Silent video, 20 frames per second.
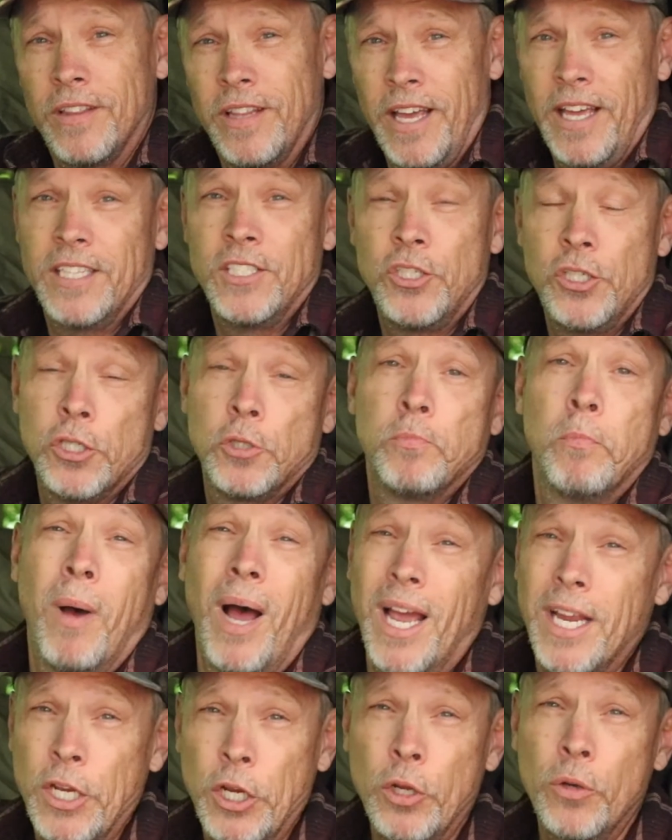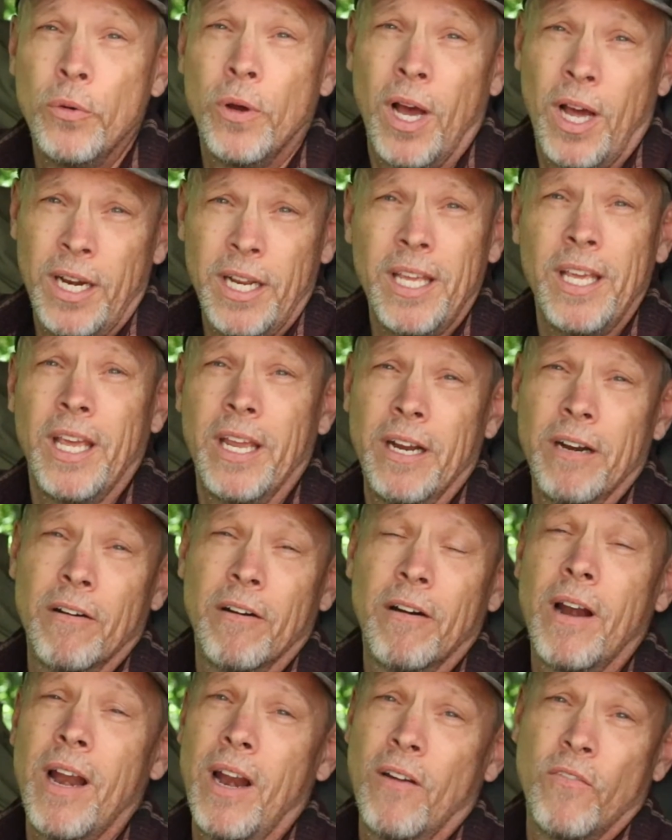then just buy new hunting
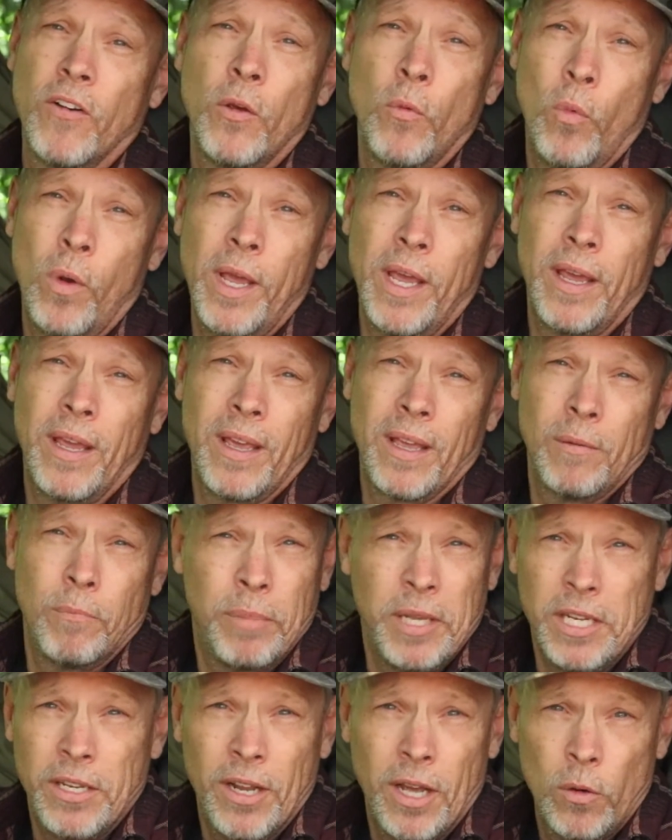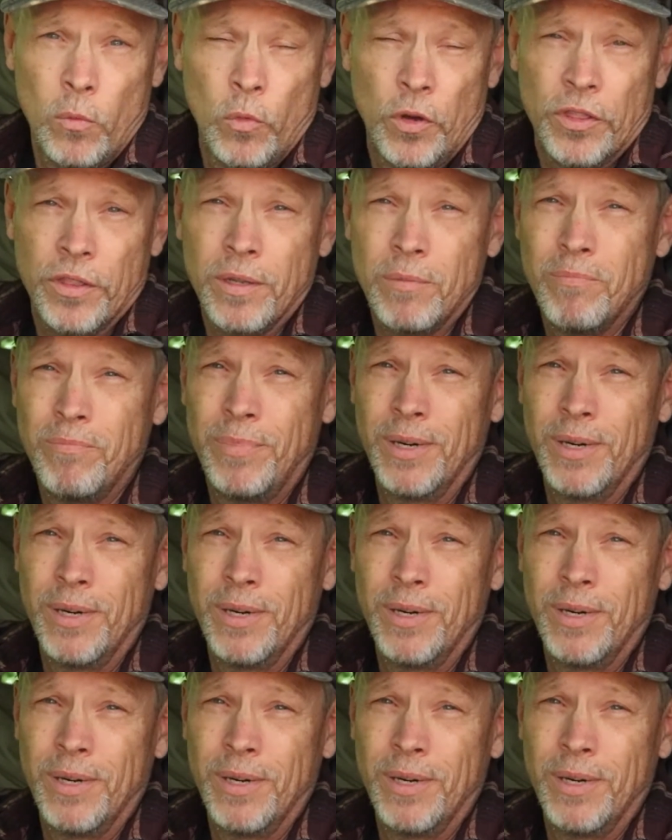gear every week and be done with it.